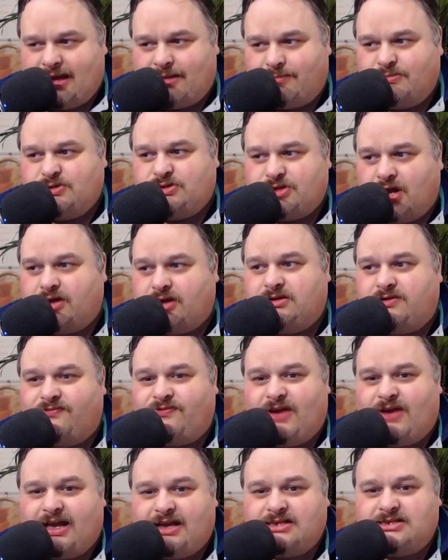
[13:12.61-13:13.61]
sound
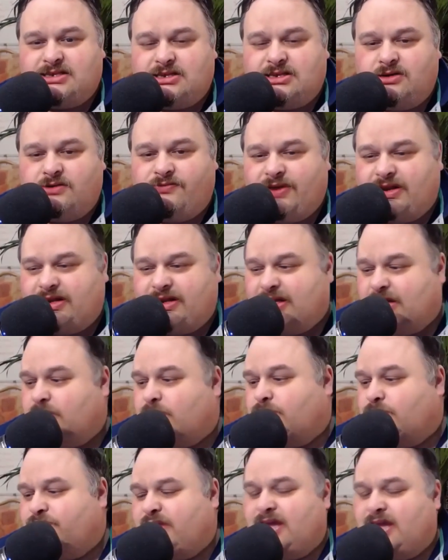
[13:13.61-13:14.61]
effects in your video,
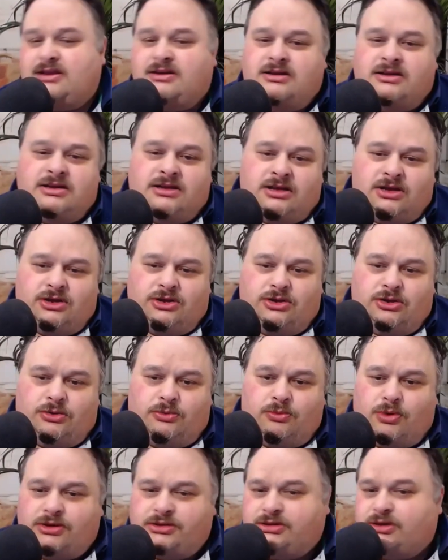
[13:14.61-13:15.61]
then you'll
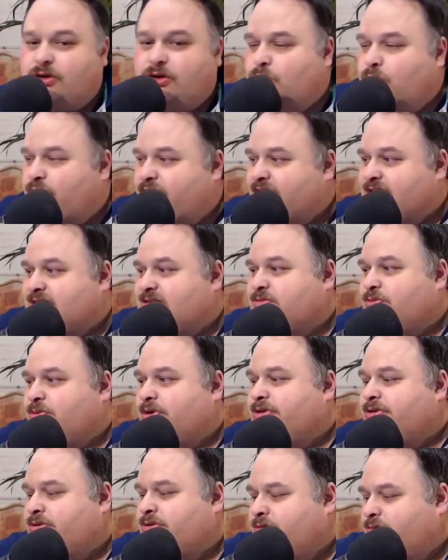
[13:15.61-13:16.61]
want to go with this one.